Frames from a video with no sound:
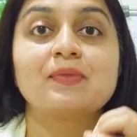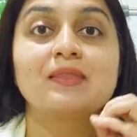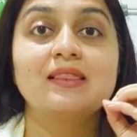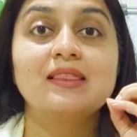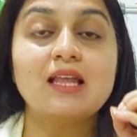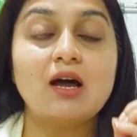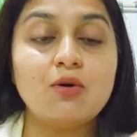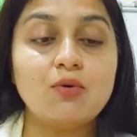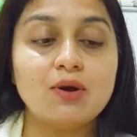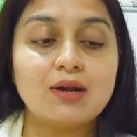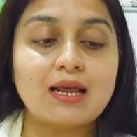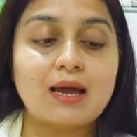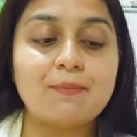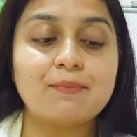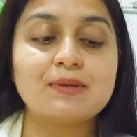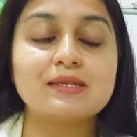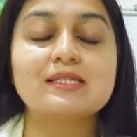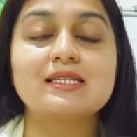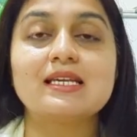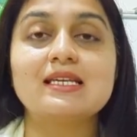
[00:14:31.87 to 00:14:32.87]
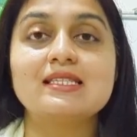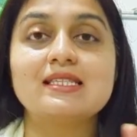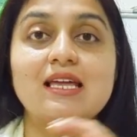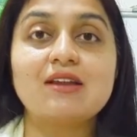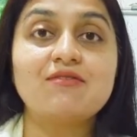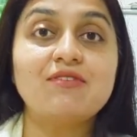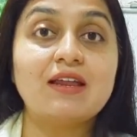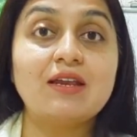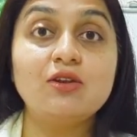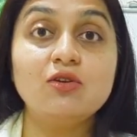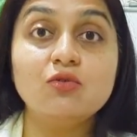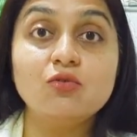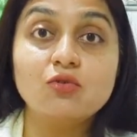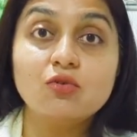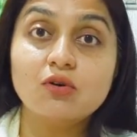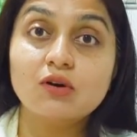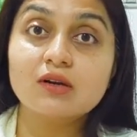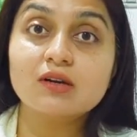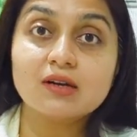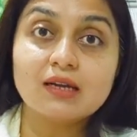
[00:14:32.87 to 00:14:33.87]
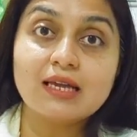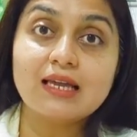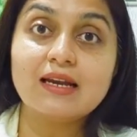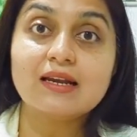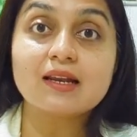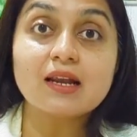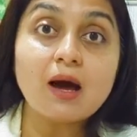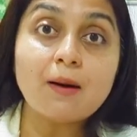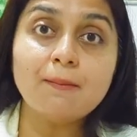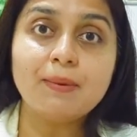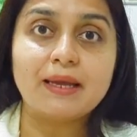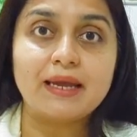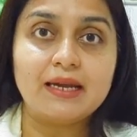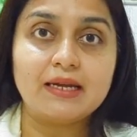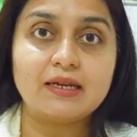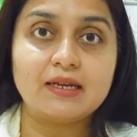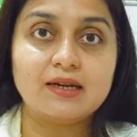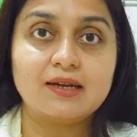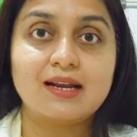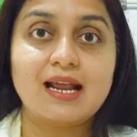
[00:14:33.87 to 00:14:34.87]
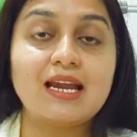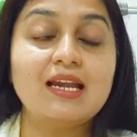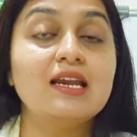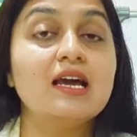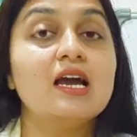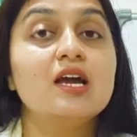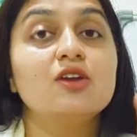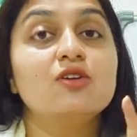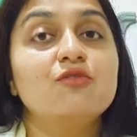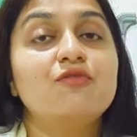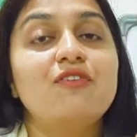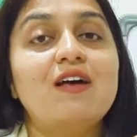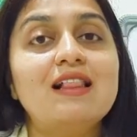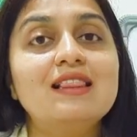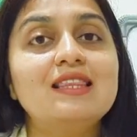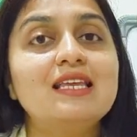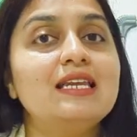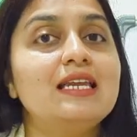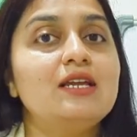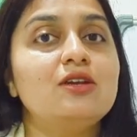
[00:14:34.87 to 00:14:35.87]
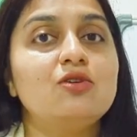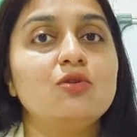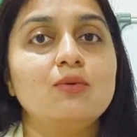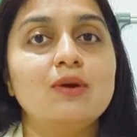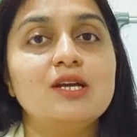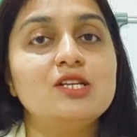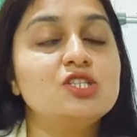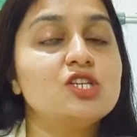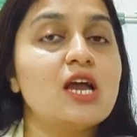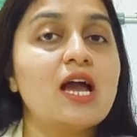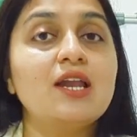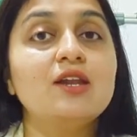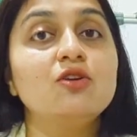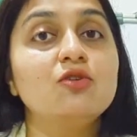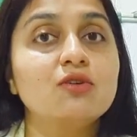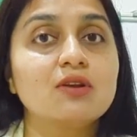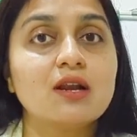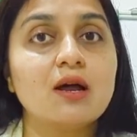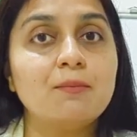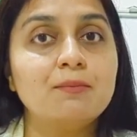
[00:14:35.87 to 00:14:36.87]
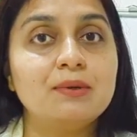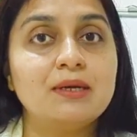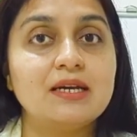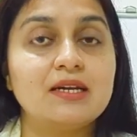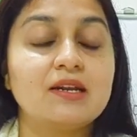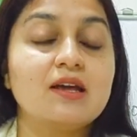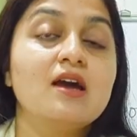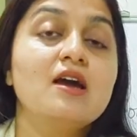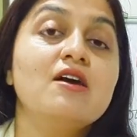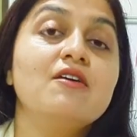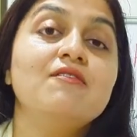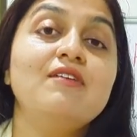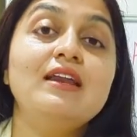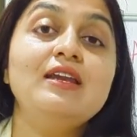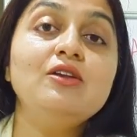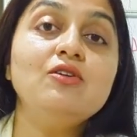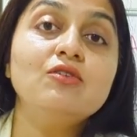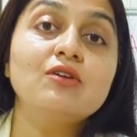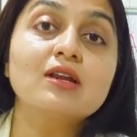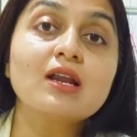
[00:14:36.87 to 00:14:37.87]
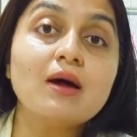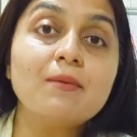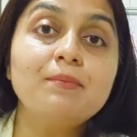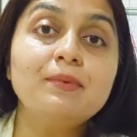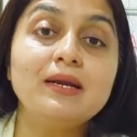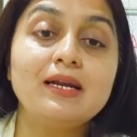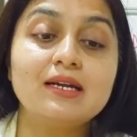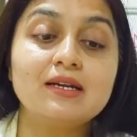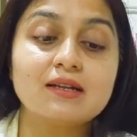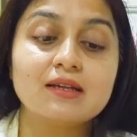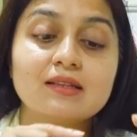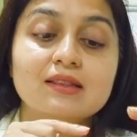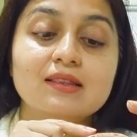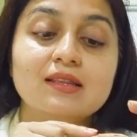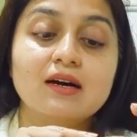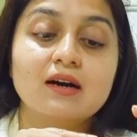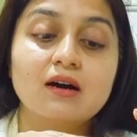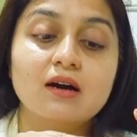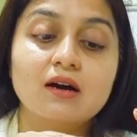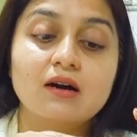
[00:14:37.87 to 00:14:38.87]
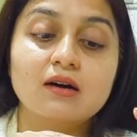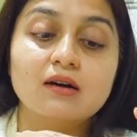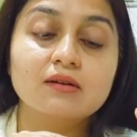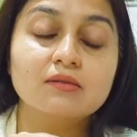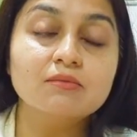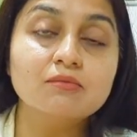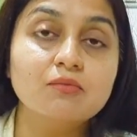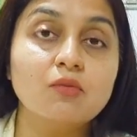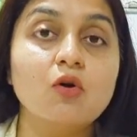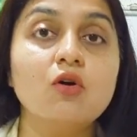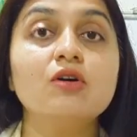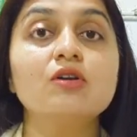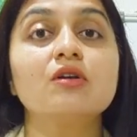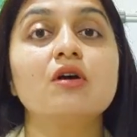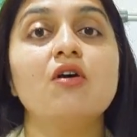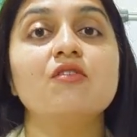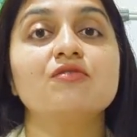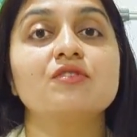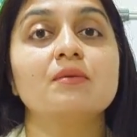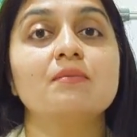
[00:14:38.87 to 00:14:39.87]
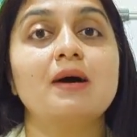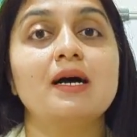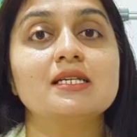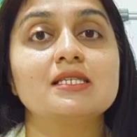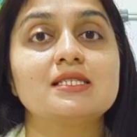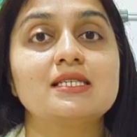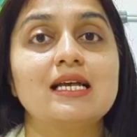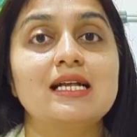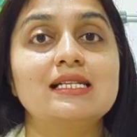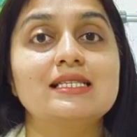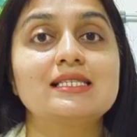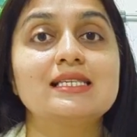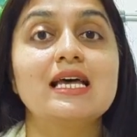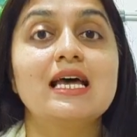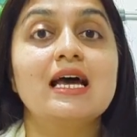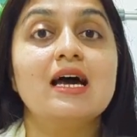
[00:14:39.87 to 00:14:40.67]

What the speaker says: Now what happens is that when you rub it, right, you felt the need to itch and you rubbed it. When you rubbed it, the more of the mast cells